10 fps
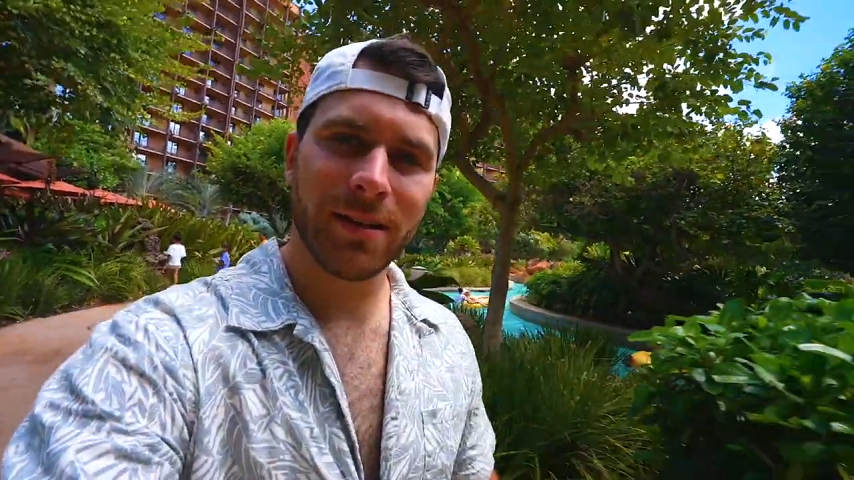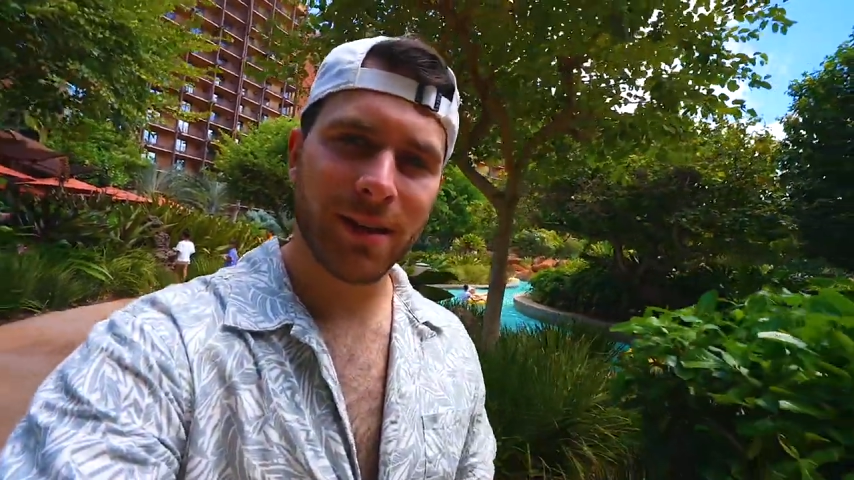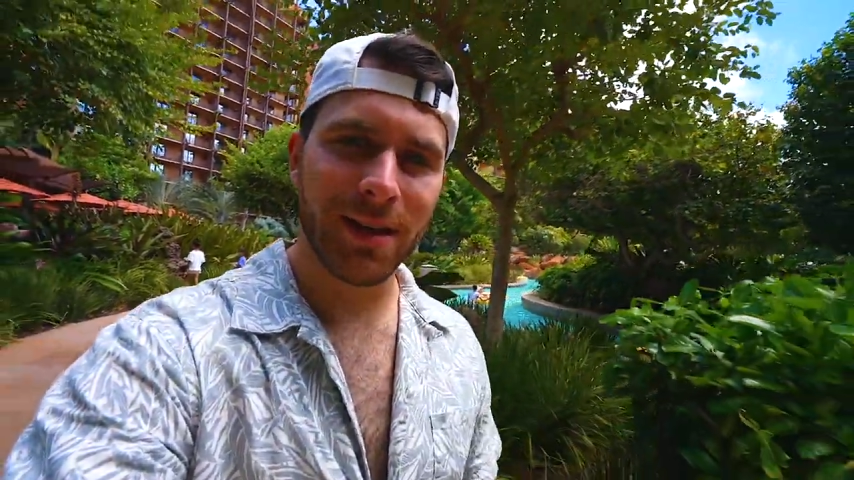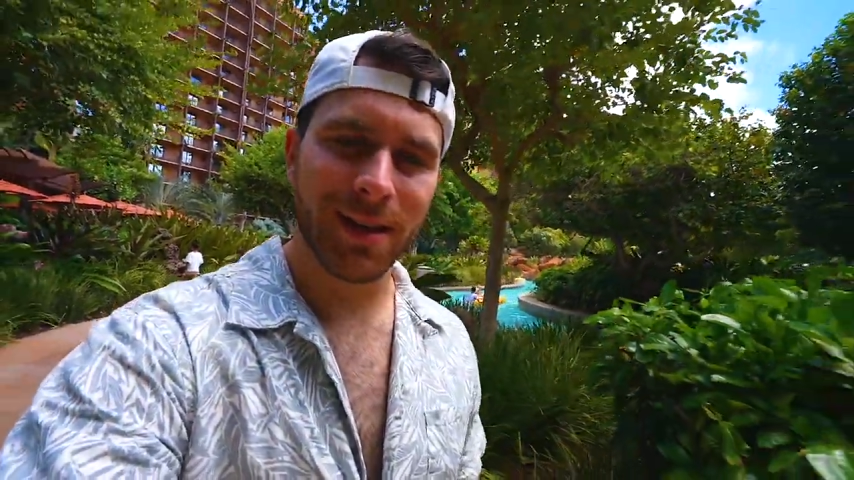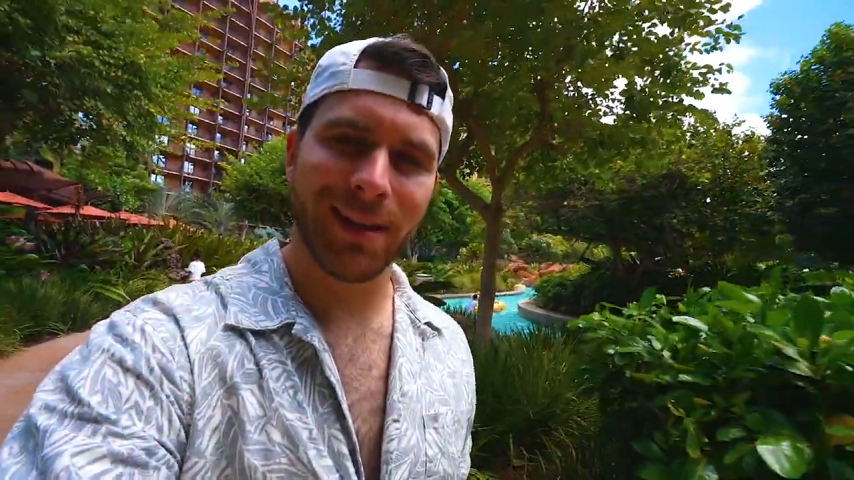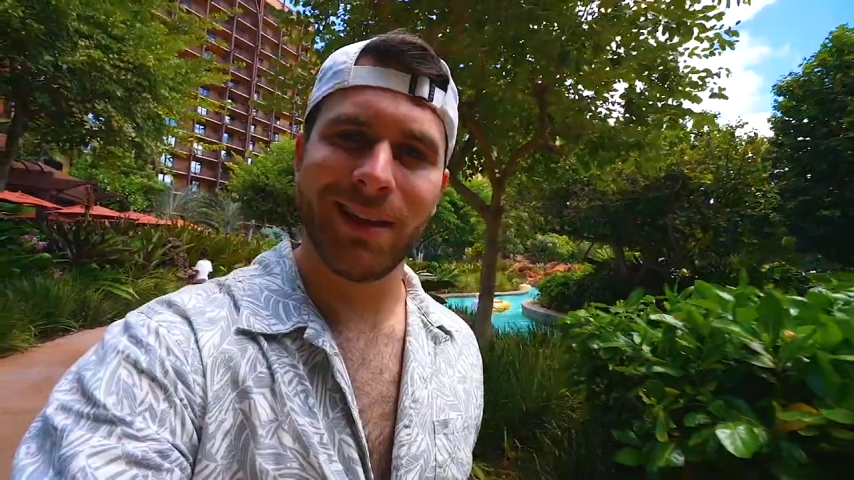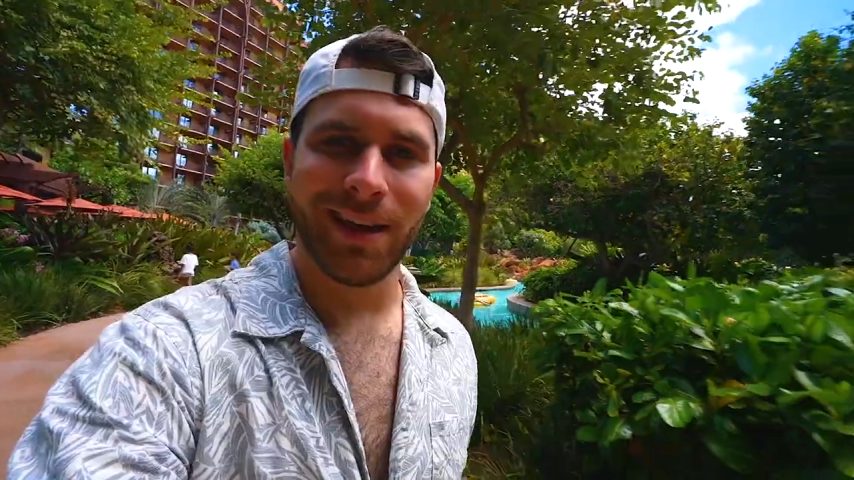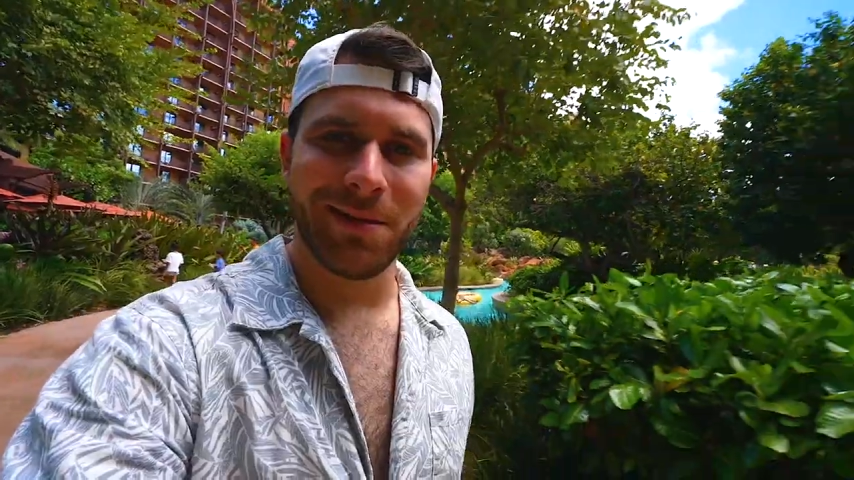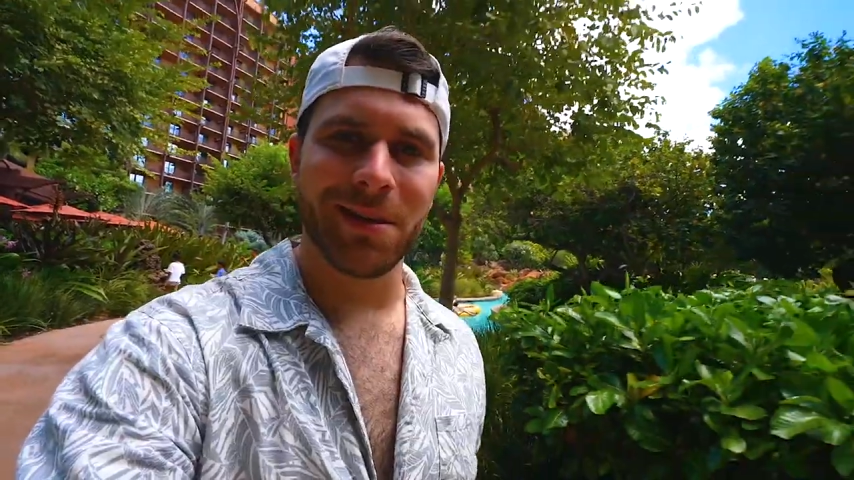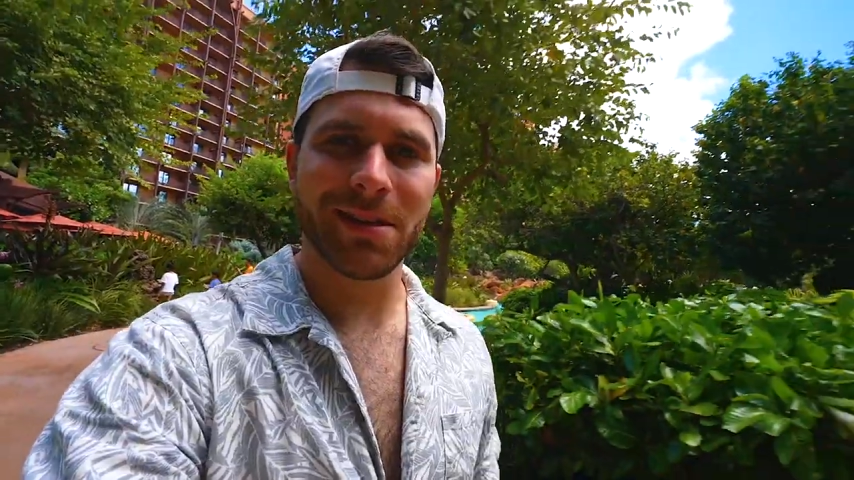I think the
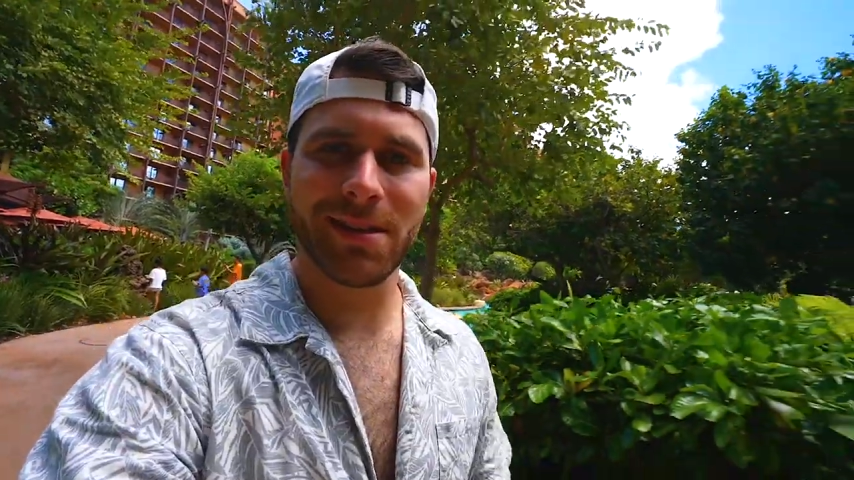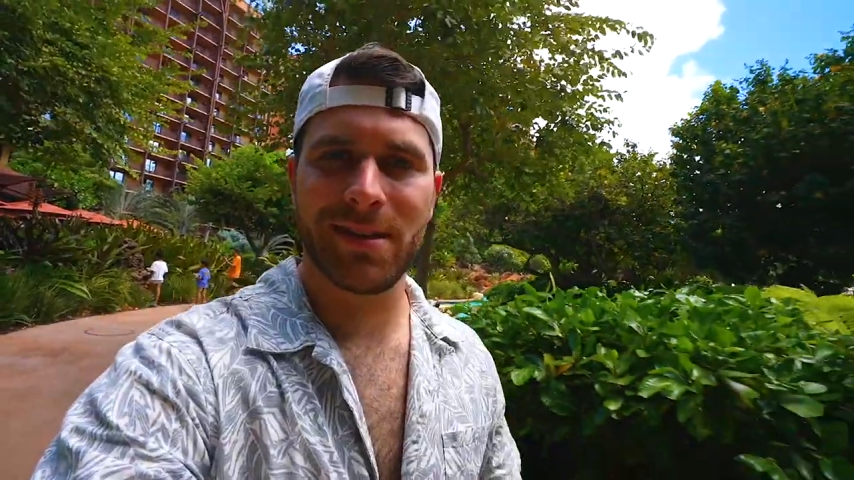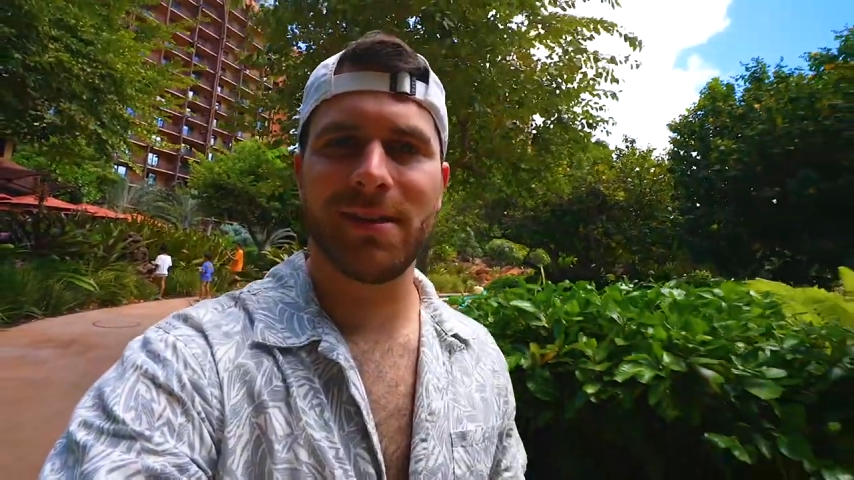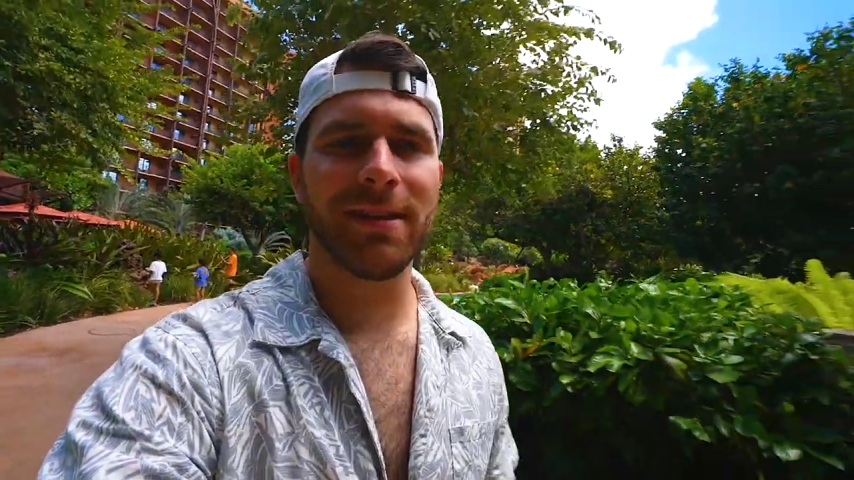name is.